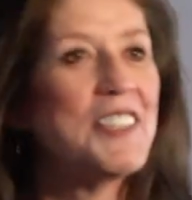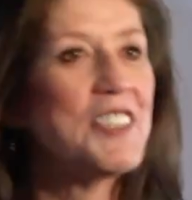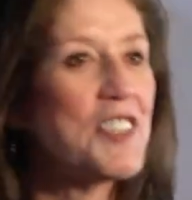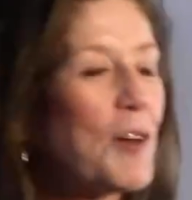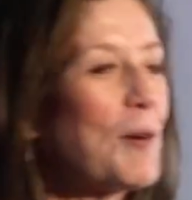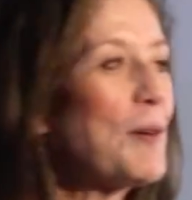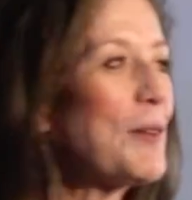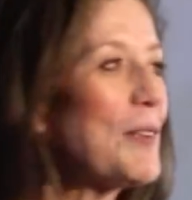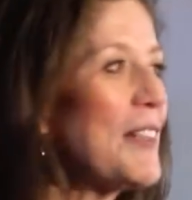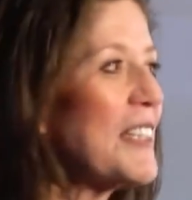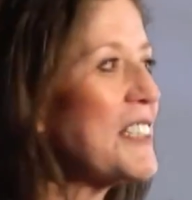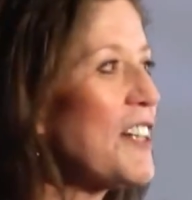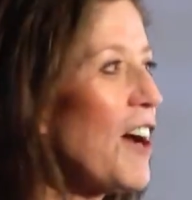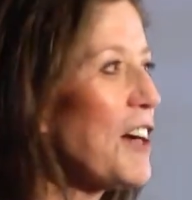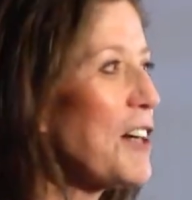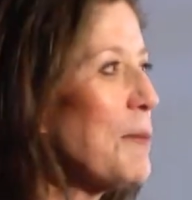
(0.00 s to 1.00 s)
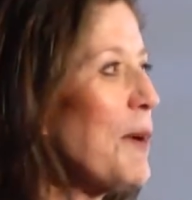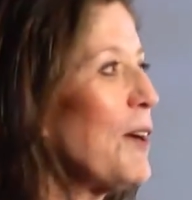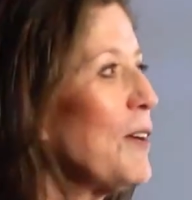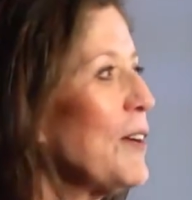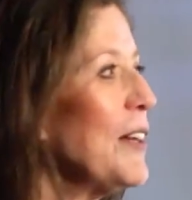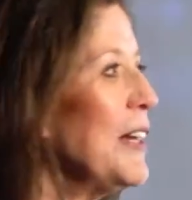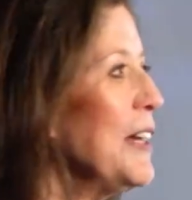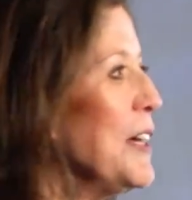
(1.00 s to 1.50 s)
So let's talk
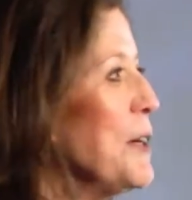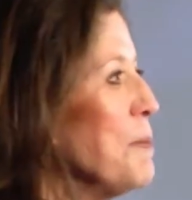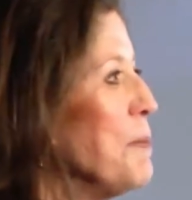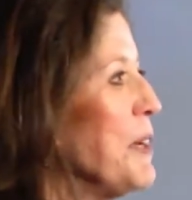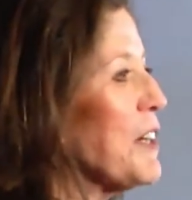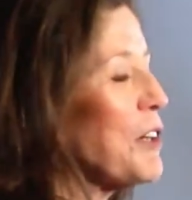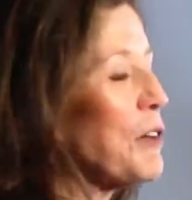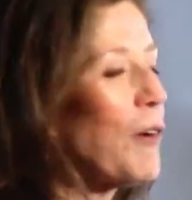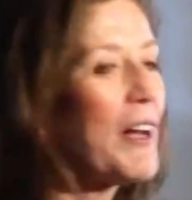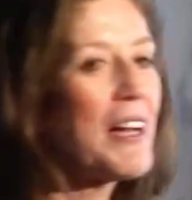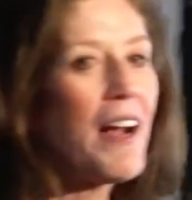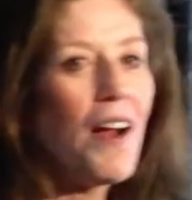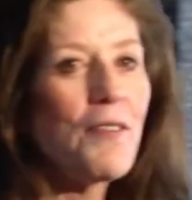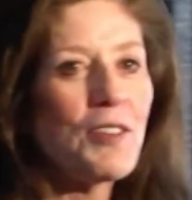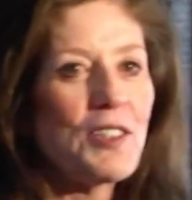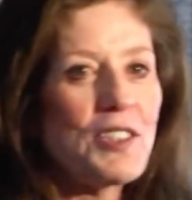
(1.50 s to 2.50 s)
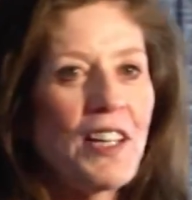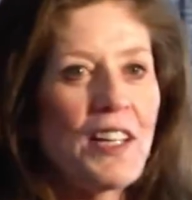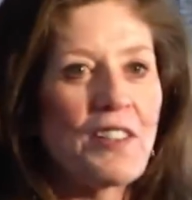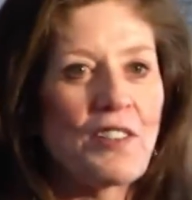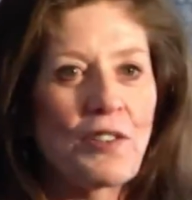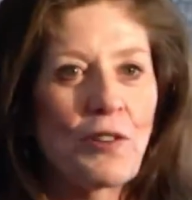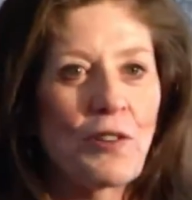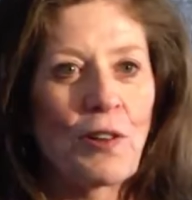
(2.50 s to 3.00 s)
about being a great
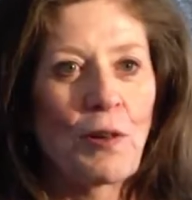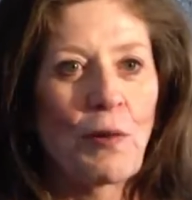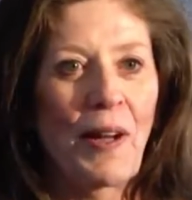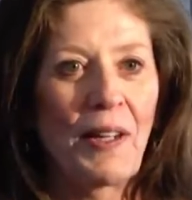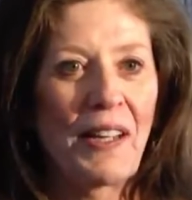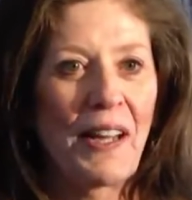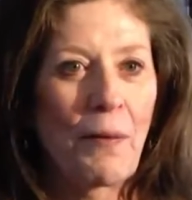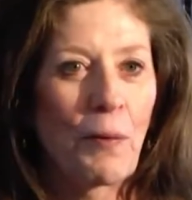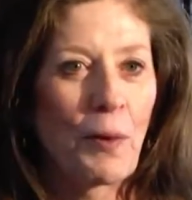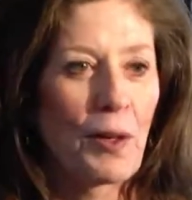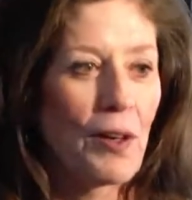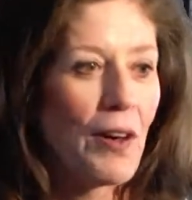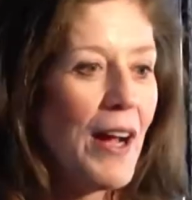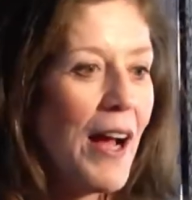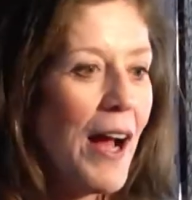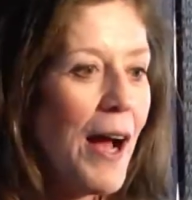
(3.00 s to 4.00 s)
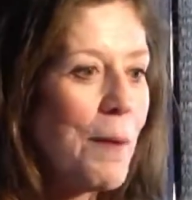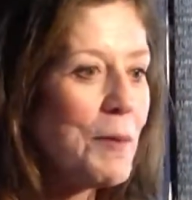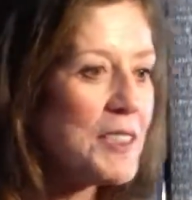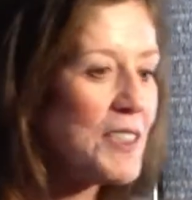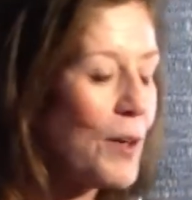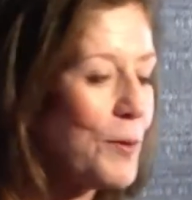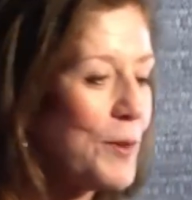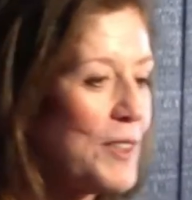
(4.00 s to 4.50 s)
conversationalist or a great networker. I'm going
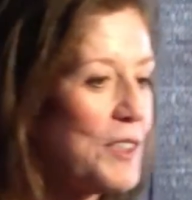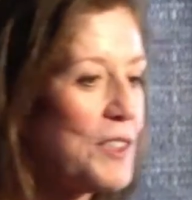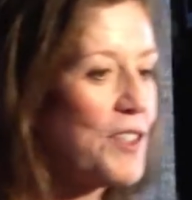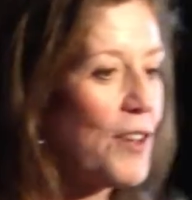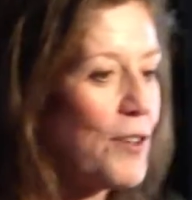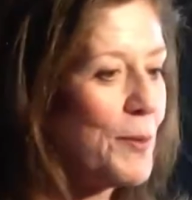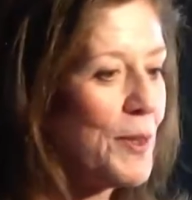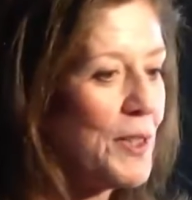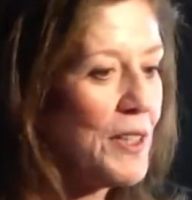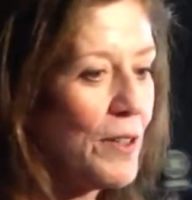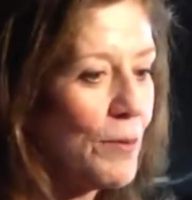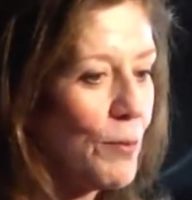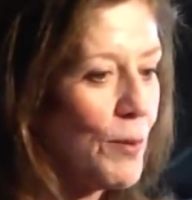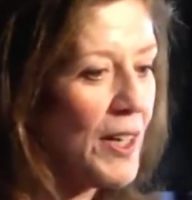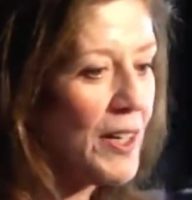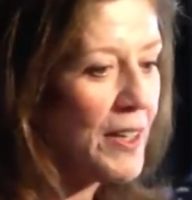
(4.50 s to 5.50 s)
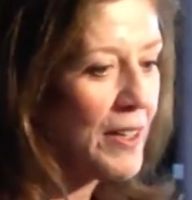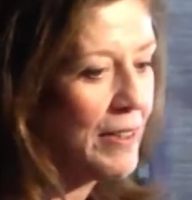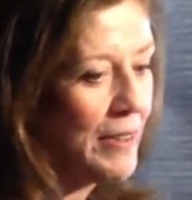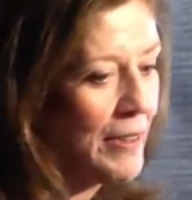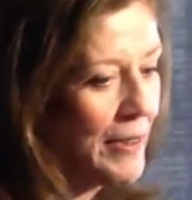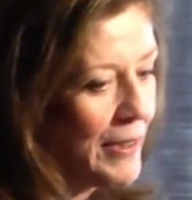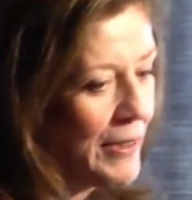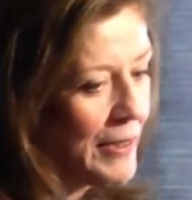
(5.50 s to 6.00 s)
to start with this gentleman here. Rick,
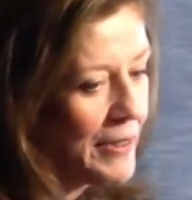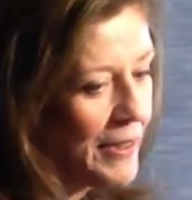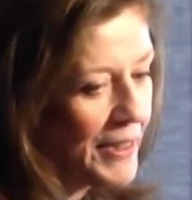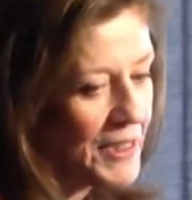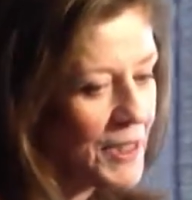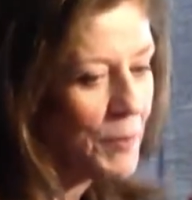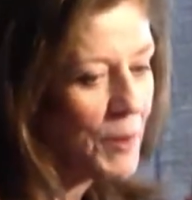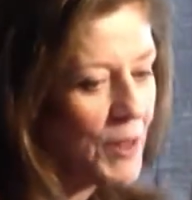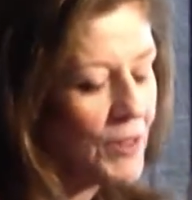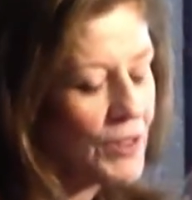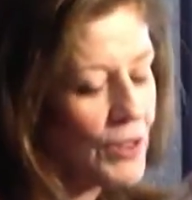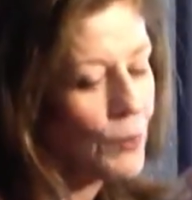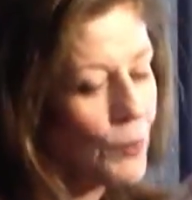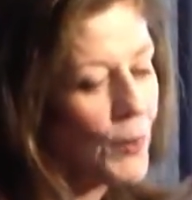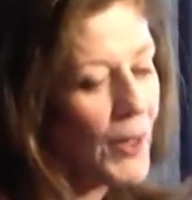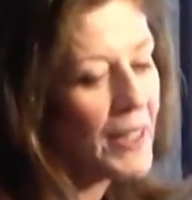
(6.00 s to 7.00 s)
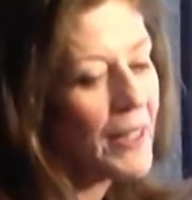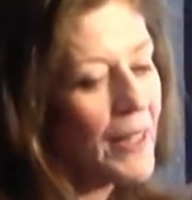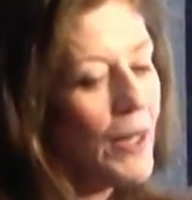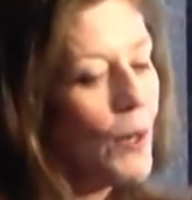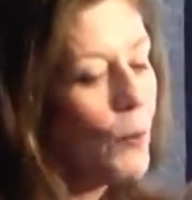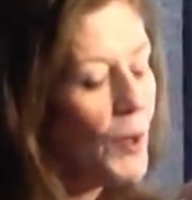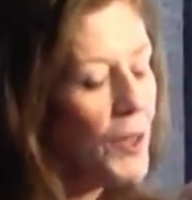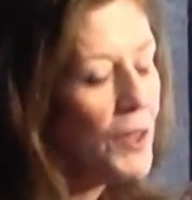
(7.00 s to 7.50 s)
nice to meet you, sir. Rick,
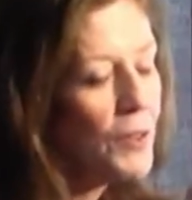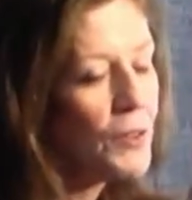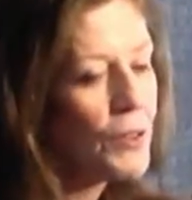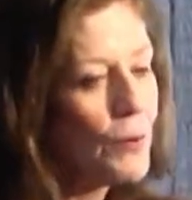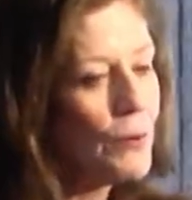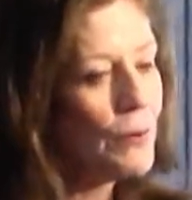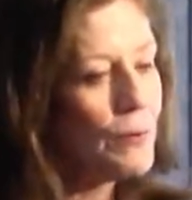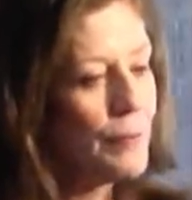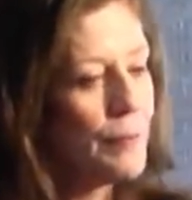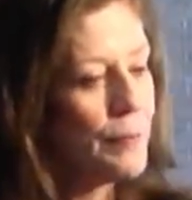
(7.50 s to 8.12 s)
what do you do?